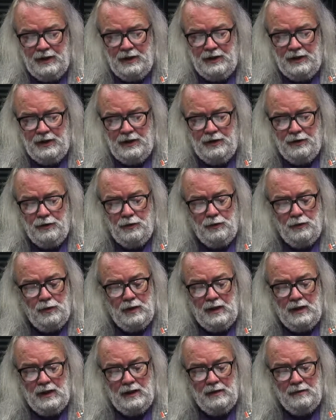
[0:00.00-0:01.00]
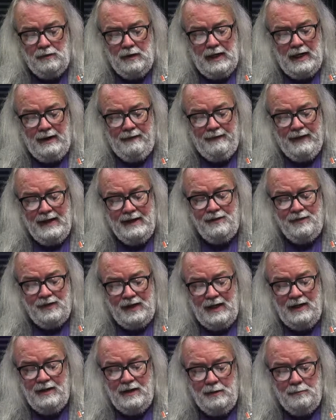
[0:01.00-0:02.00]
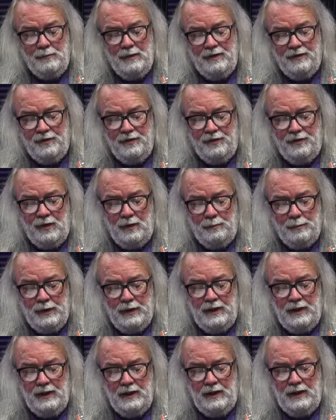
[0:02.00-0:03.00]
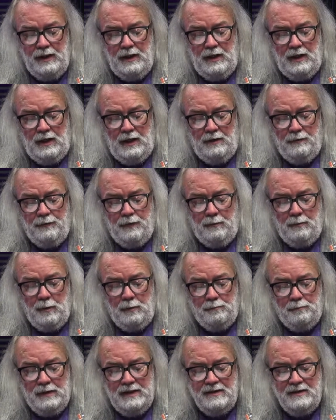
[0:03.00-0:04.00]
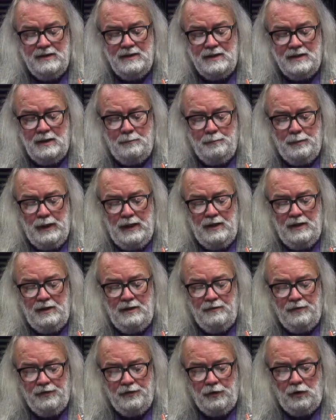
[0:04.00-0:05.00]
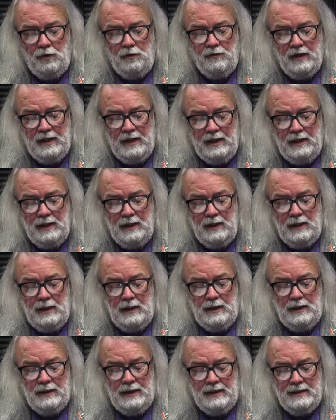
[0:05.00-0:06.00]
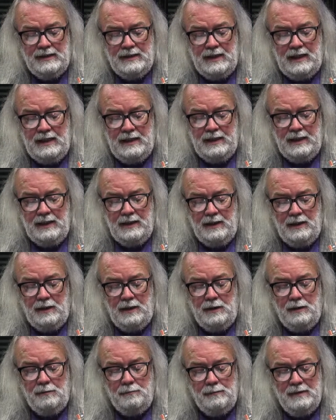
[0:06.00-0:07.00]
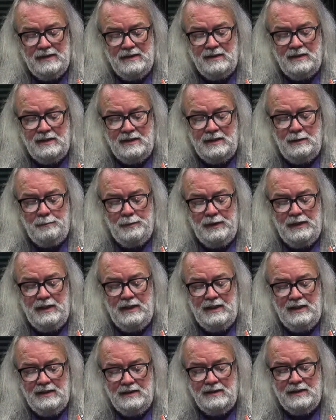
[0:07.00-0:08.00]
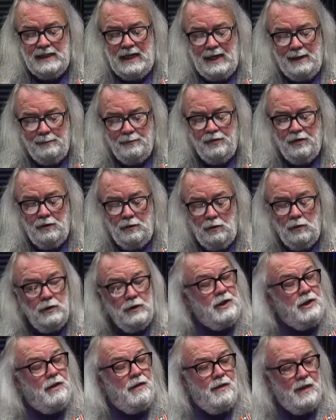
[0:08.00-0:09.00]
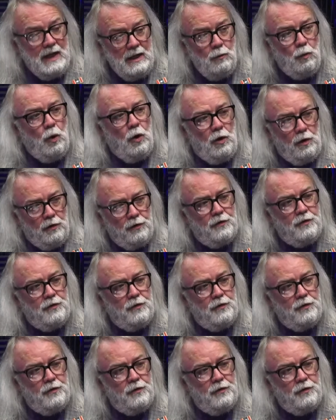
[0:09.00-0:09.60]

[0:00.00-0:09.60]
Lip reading: You know, and they say that Mississippi, from a business competitive survey, they say that Mississippi is absolutely the worst.